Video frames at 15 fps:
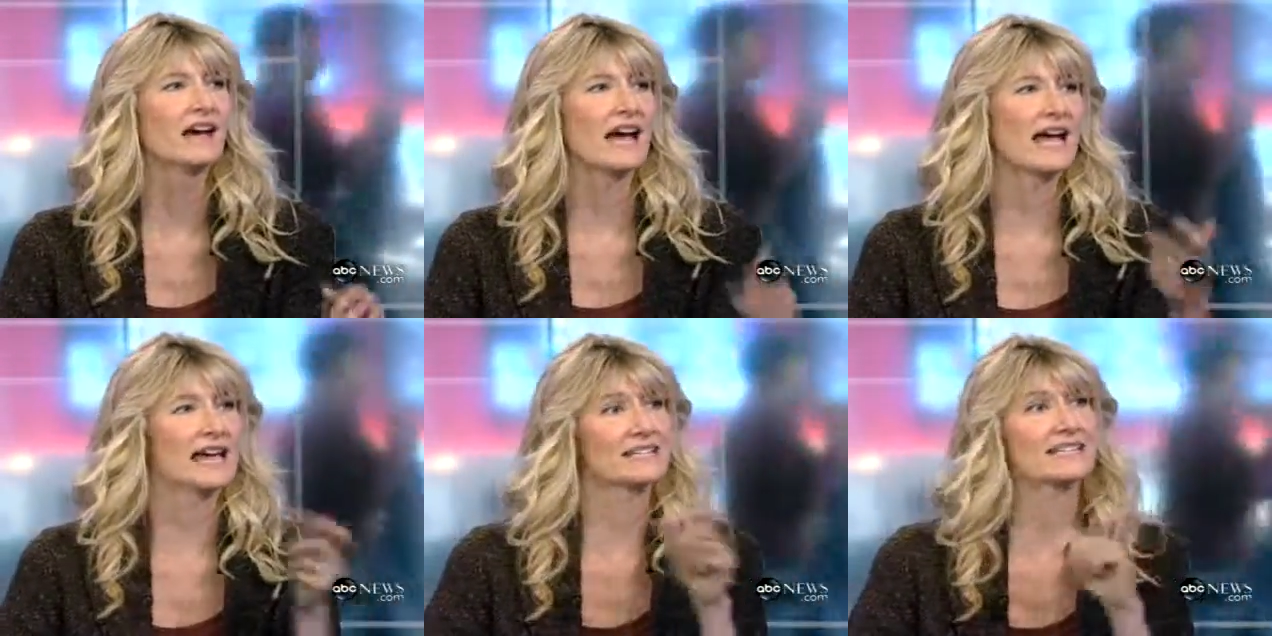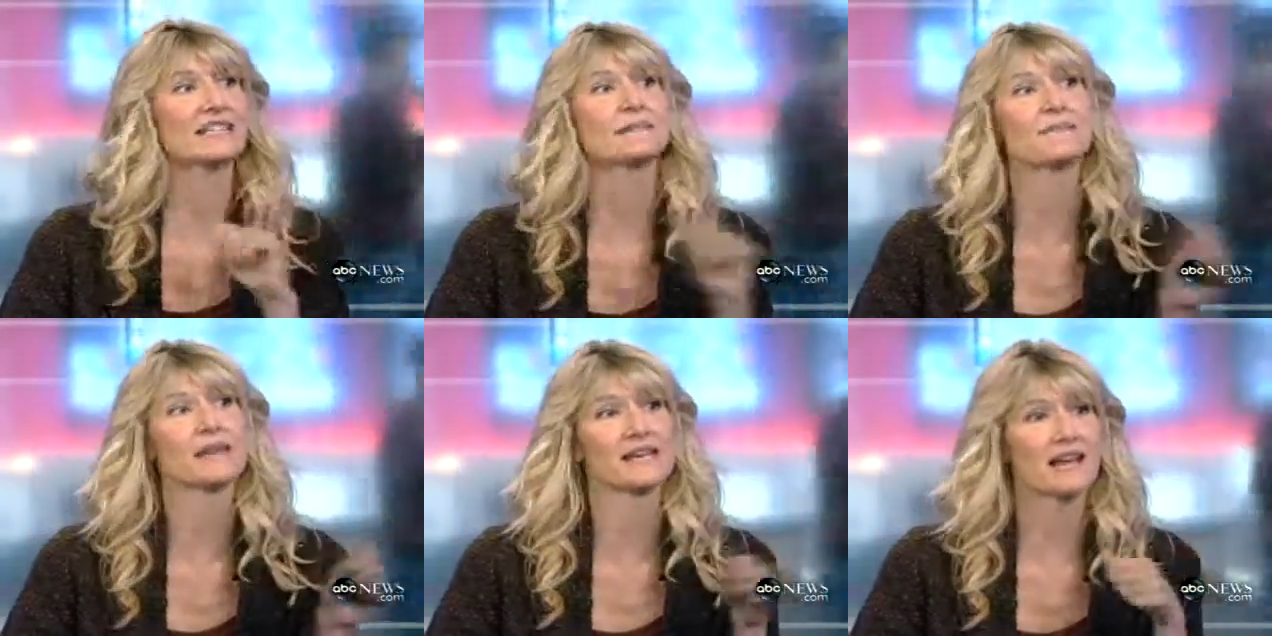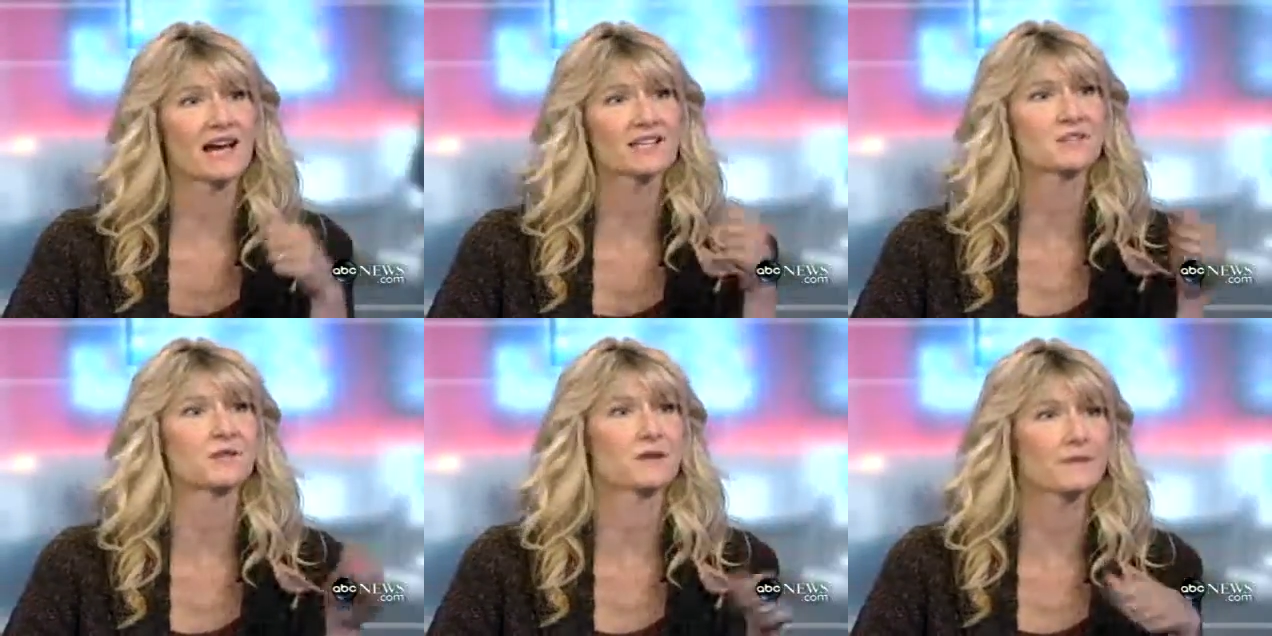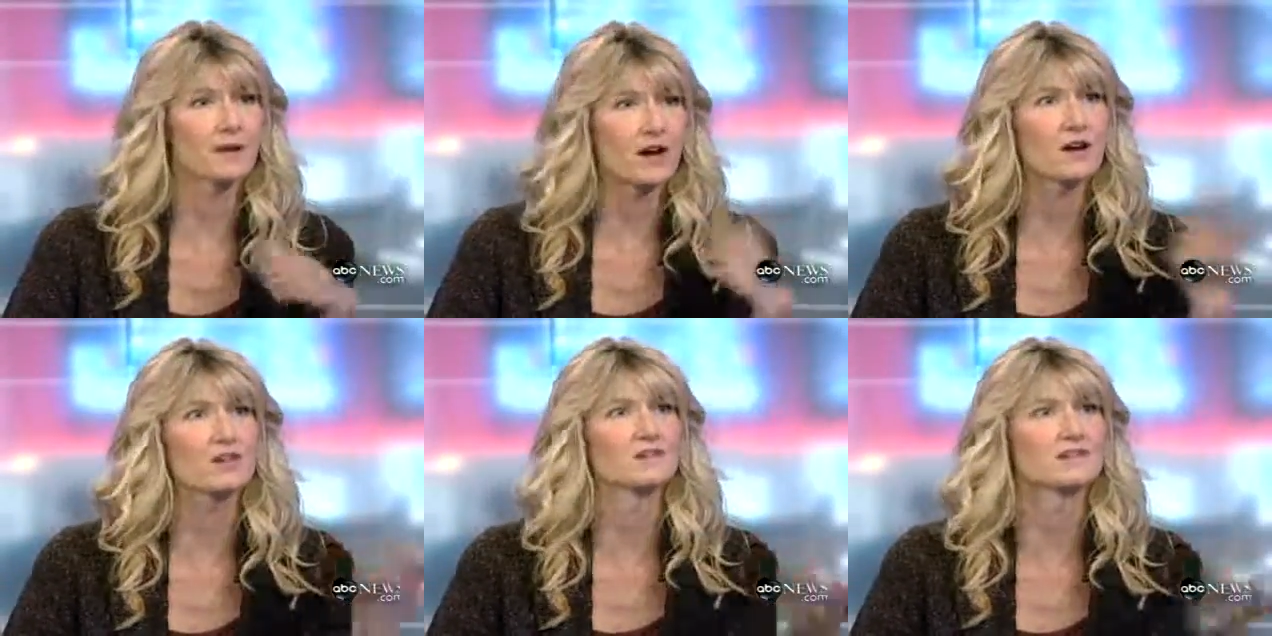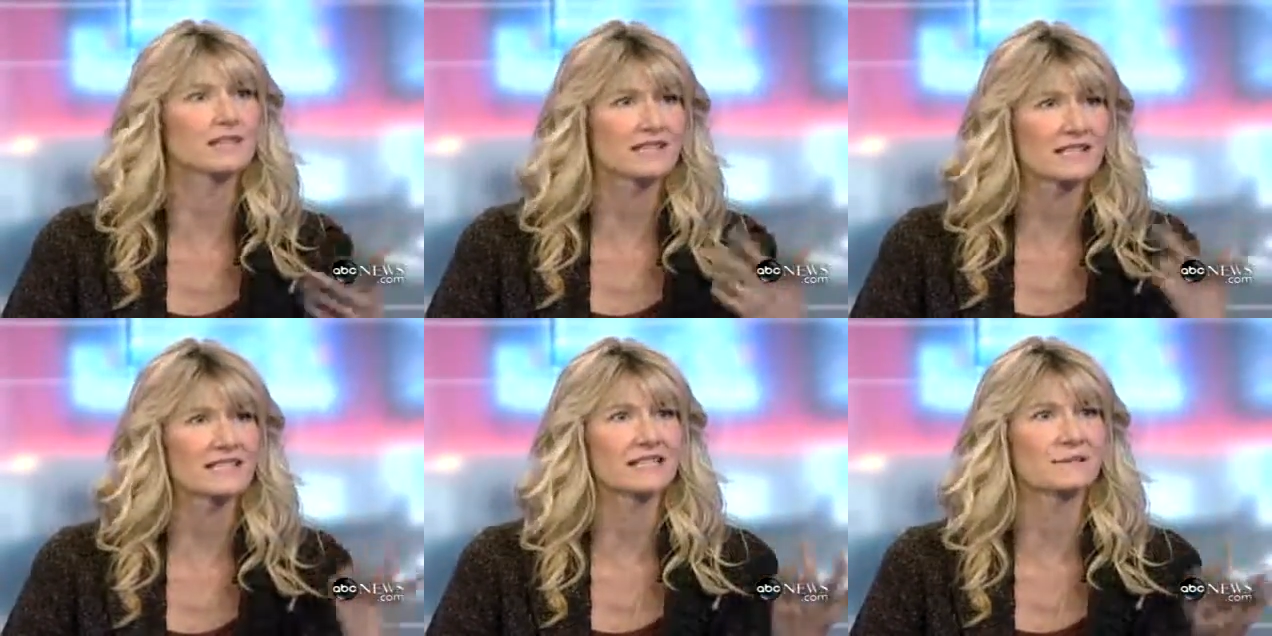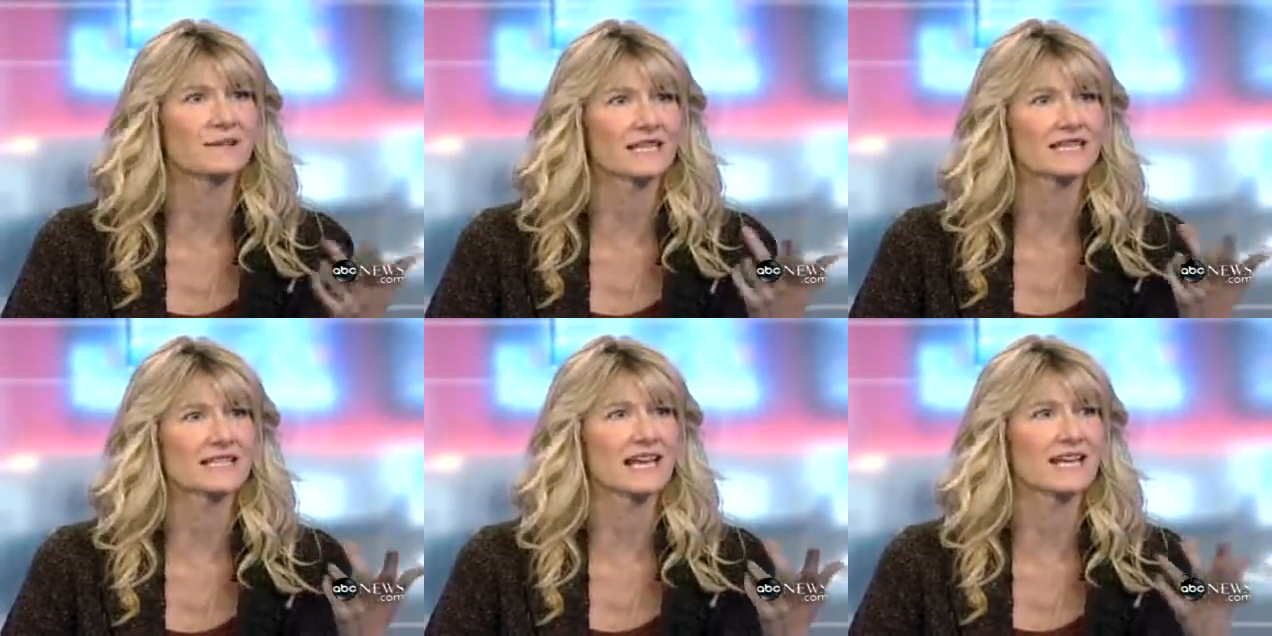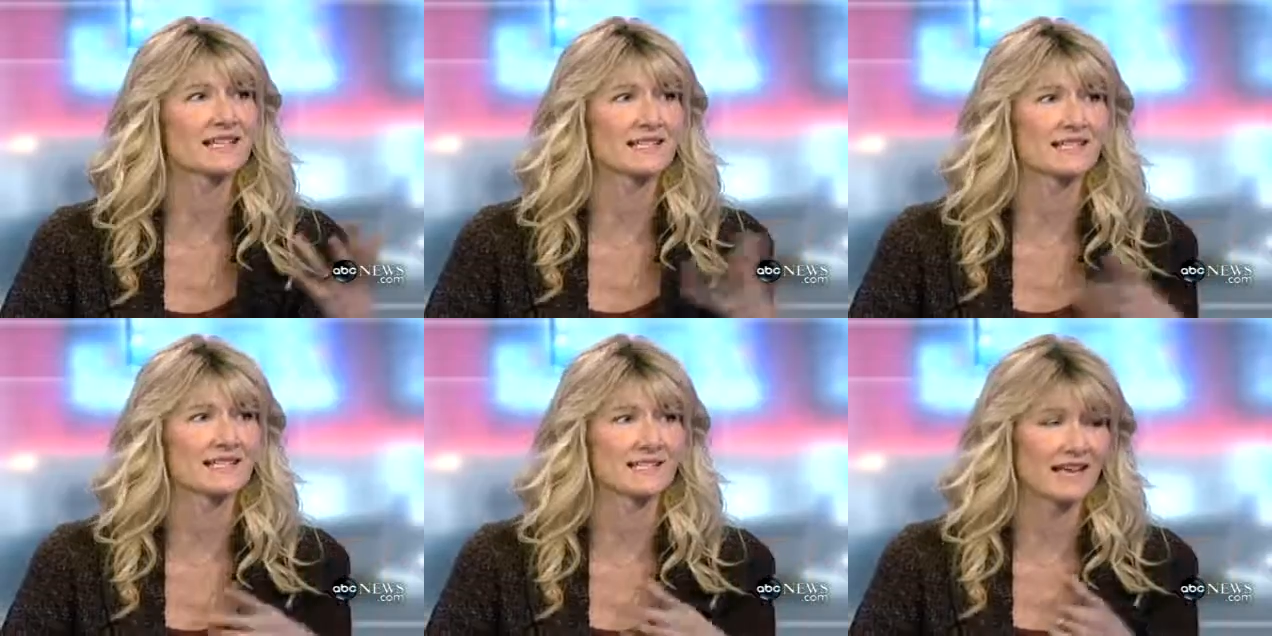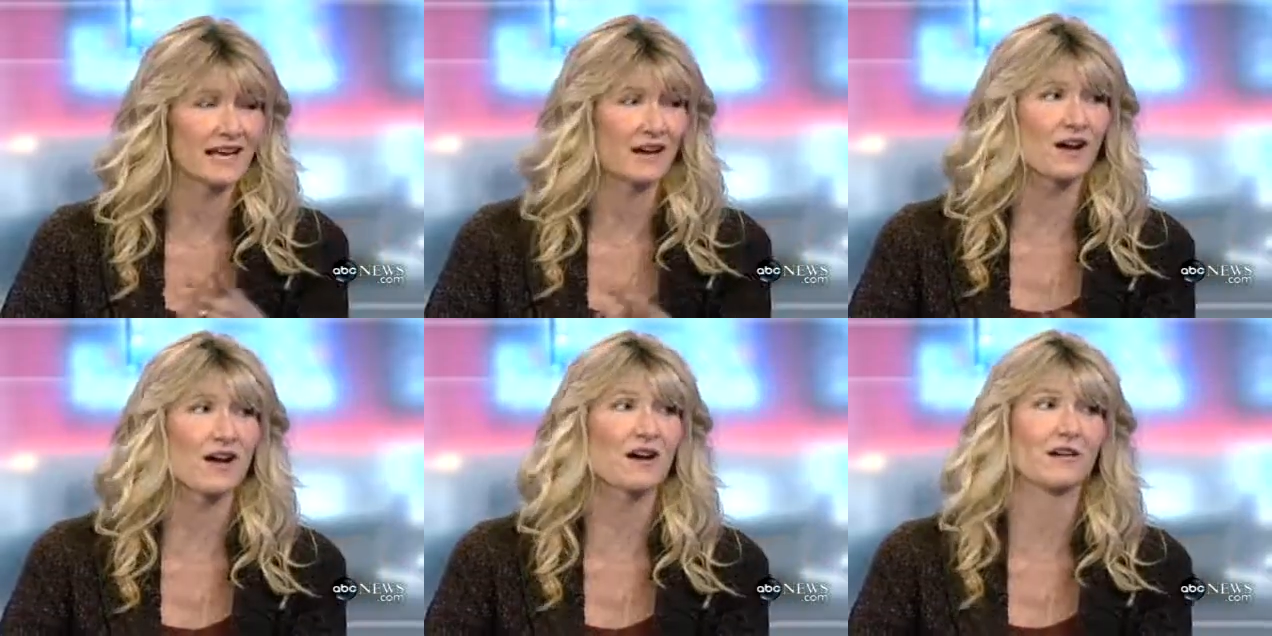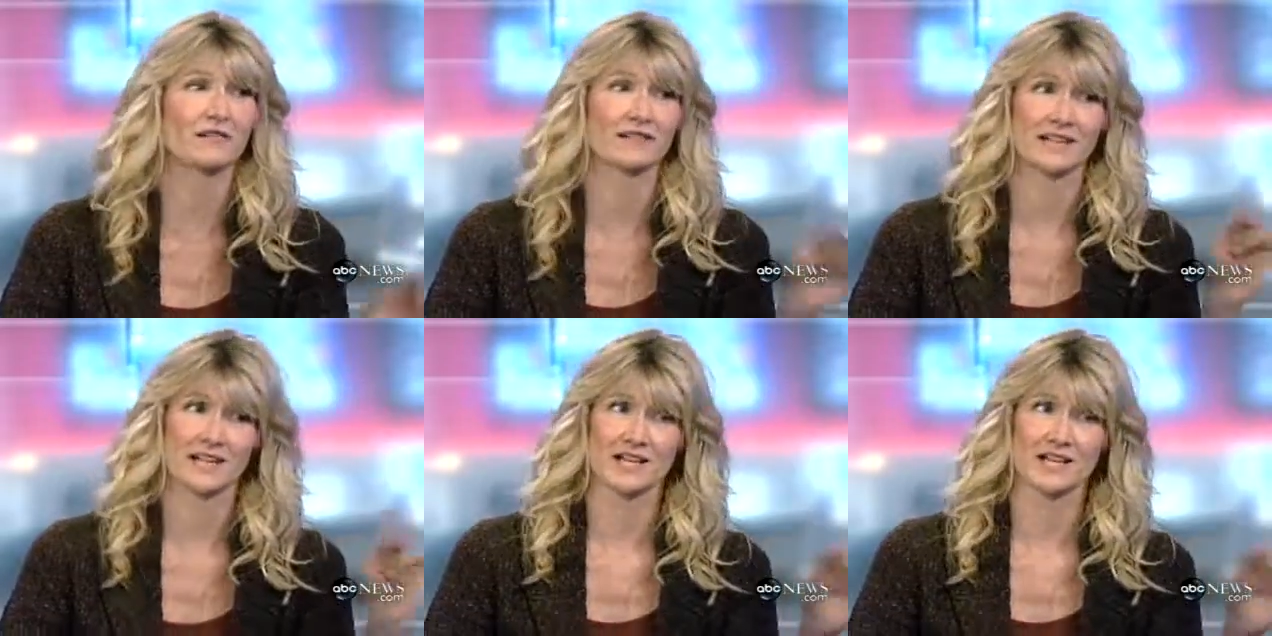I had to eat many ice cream cones because they did many takes, and he's like, oh,